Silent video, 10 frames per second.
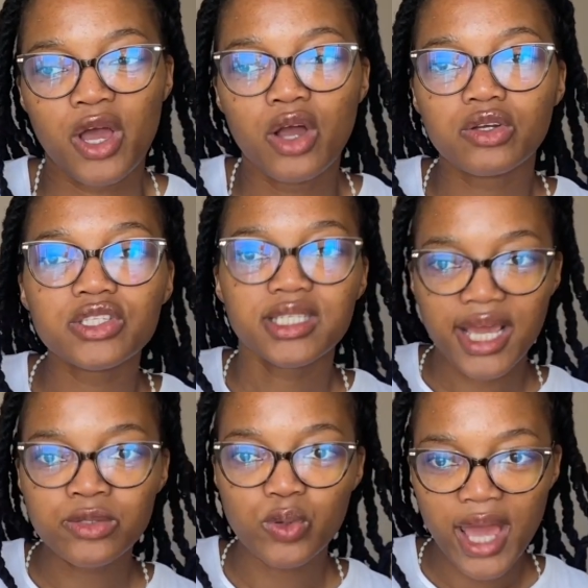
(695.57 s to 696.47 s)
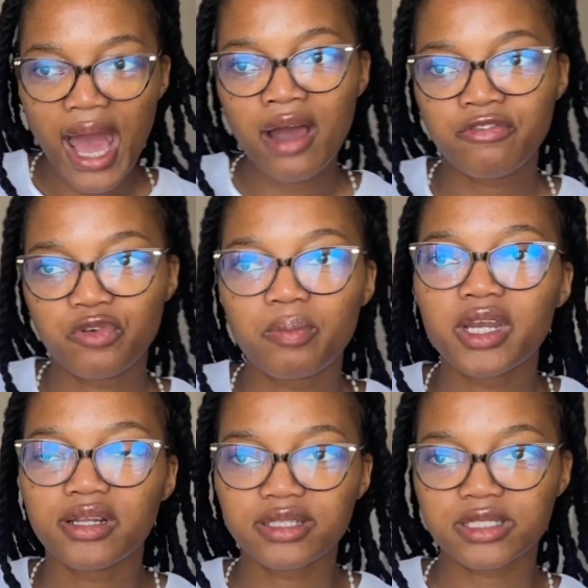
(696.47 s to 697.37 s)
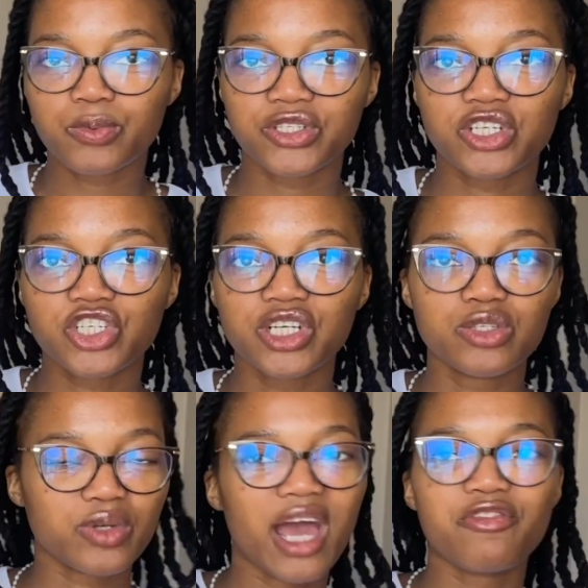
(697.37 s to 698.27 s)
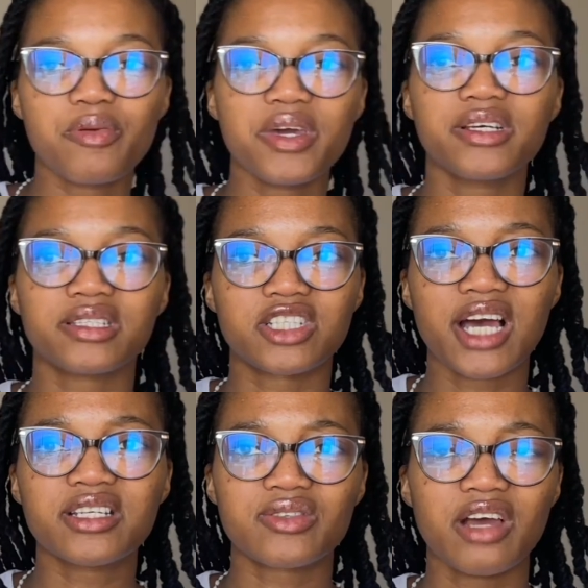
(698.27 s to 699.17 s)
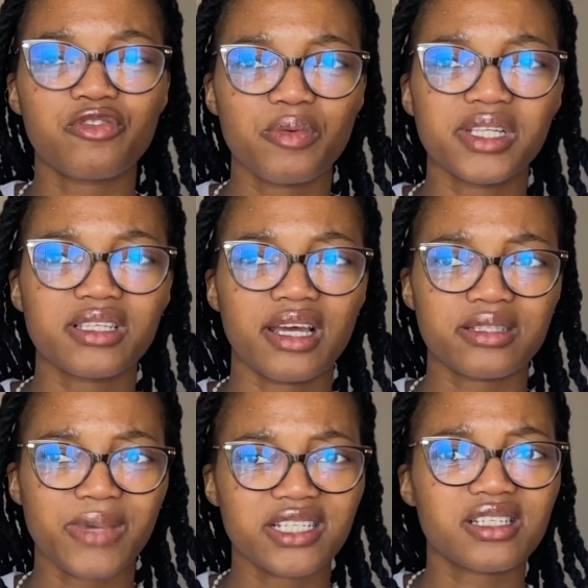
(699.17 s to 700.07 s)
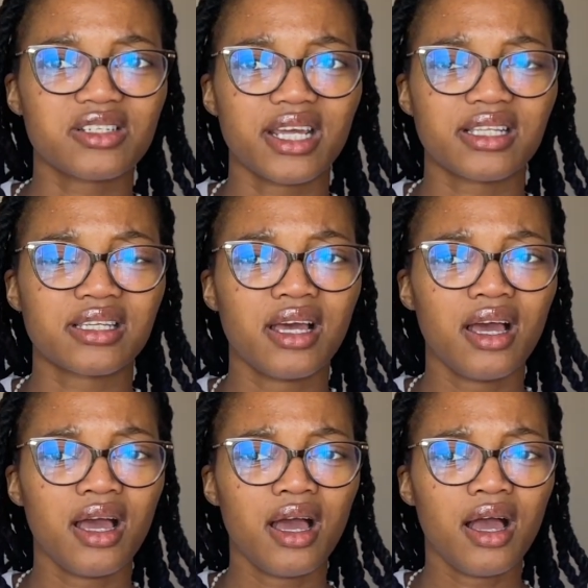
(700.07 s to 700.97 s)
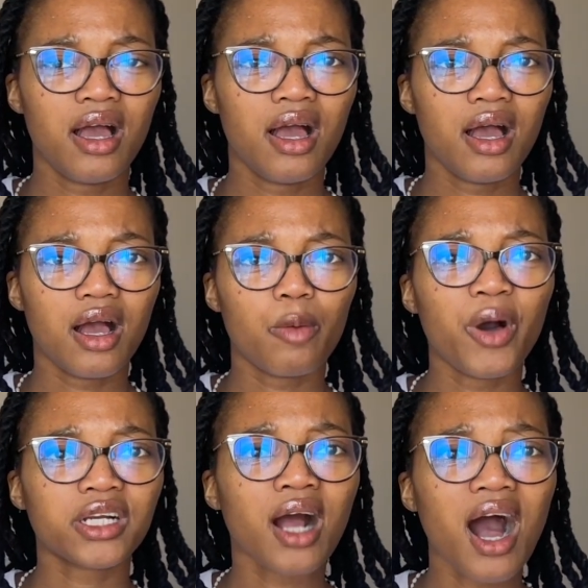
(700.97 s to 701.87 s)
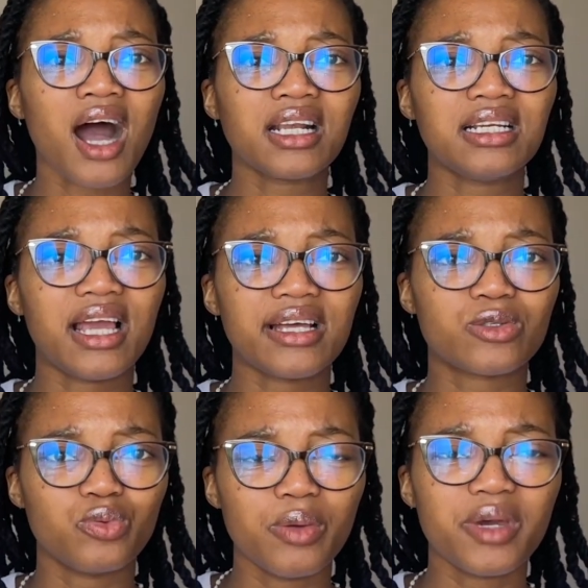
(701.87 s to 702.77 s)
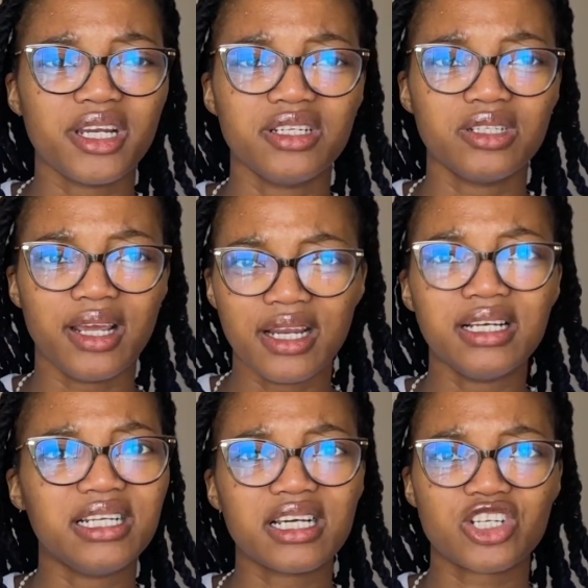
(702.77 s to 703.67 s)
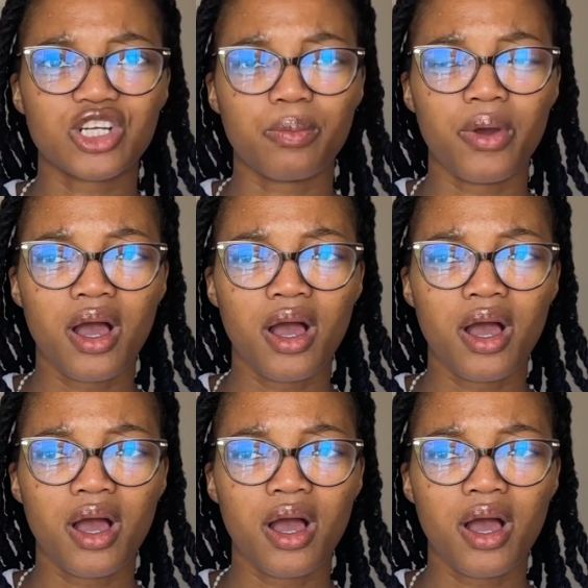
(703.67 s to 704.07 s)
Because yes, we have women in these positions, we have women as judges, we have women as magistrates, but hardly as women in leadership.